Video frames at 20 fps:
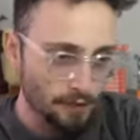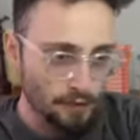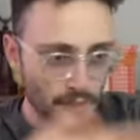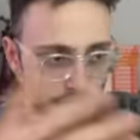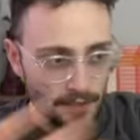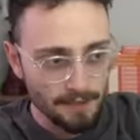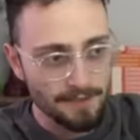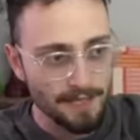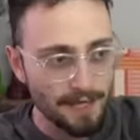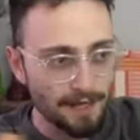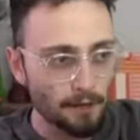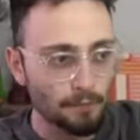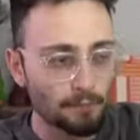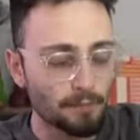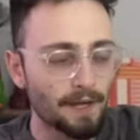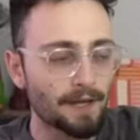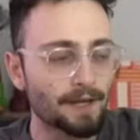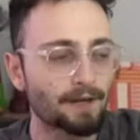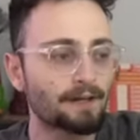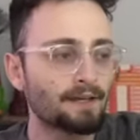She's a title
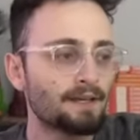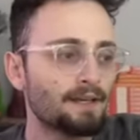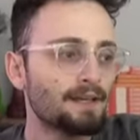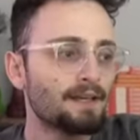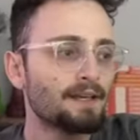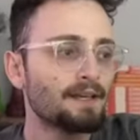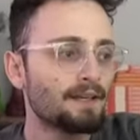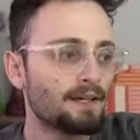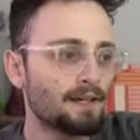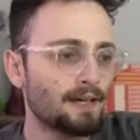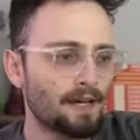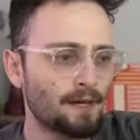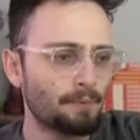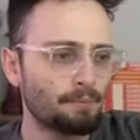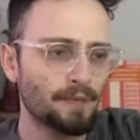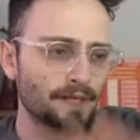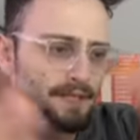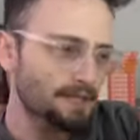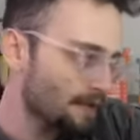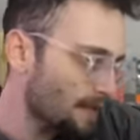player,
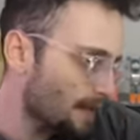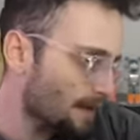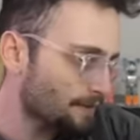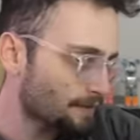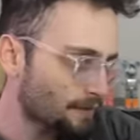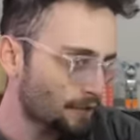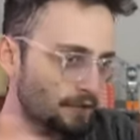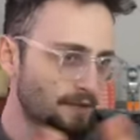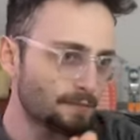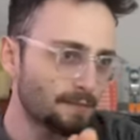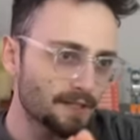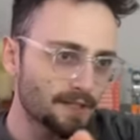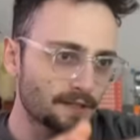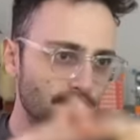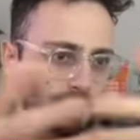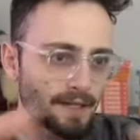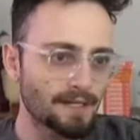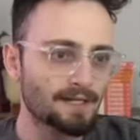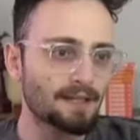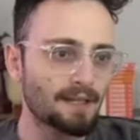plays a lot of tournaments,
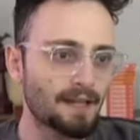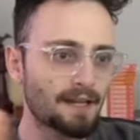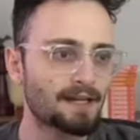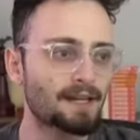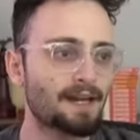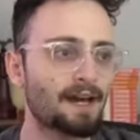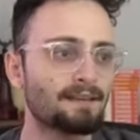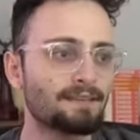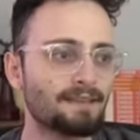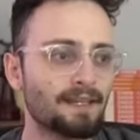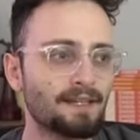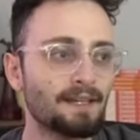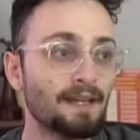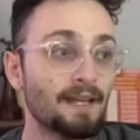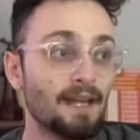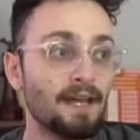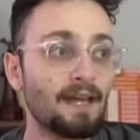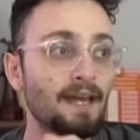makes a lot of content.